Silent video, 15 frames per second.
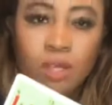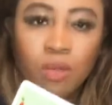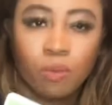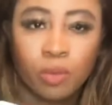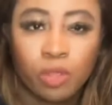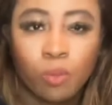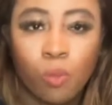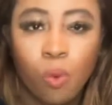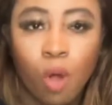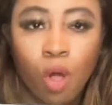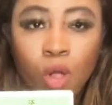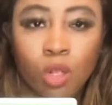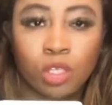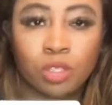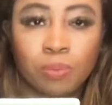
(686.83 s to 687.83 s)
with the
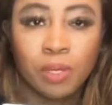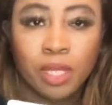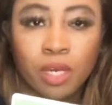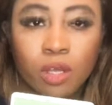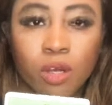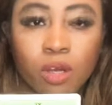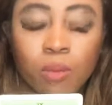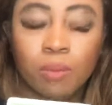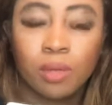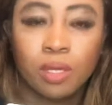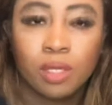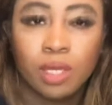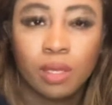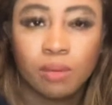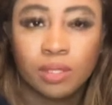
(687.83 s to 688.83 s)
walls being up,
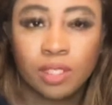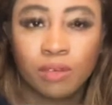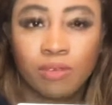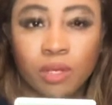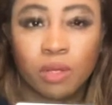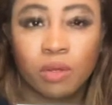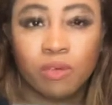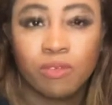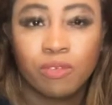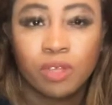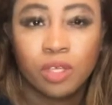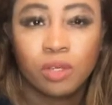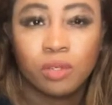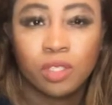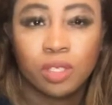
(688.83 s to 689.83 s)
it was difficult for
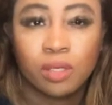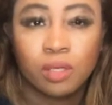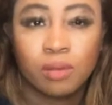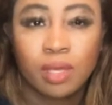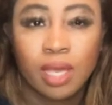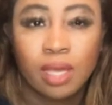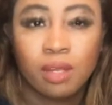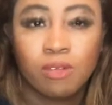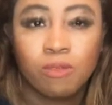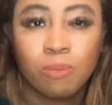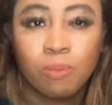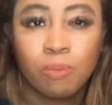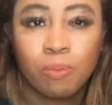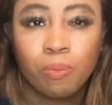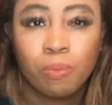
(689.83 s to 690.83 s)
you to kind of
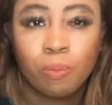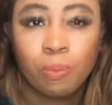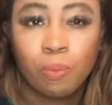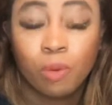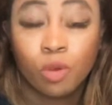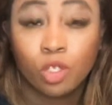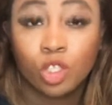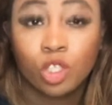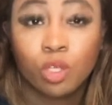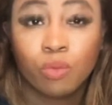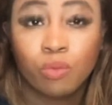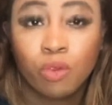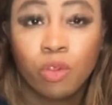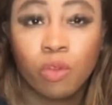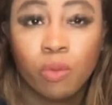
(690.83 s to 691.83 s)
push
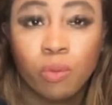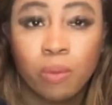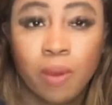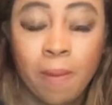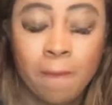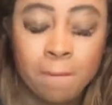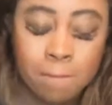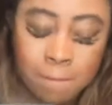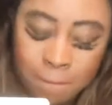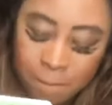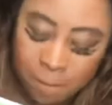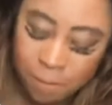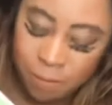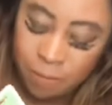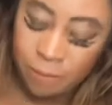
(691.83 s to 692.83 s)
through.
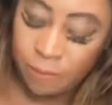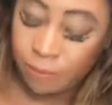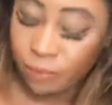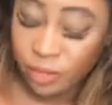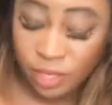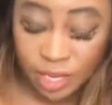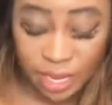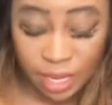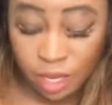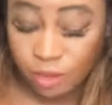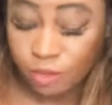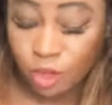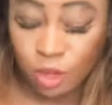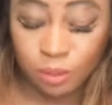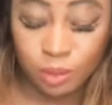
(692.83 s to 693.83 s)
The King
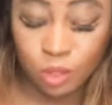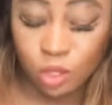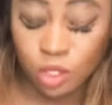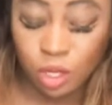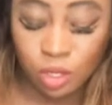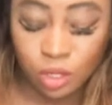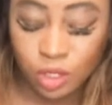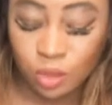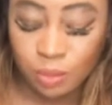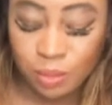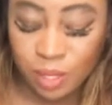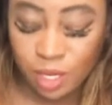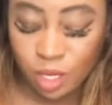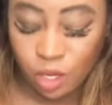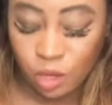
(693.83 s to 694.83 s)
of Cups could also
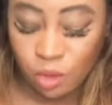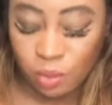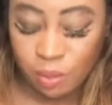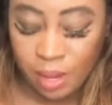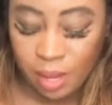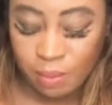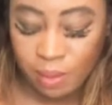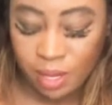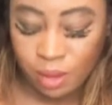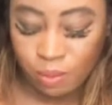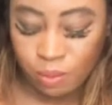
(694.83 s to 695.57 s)
be you. Maybe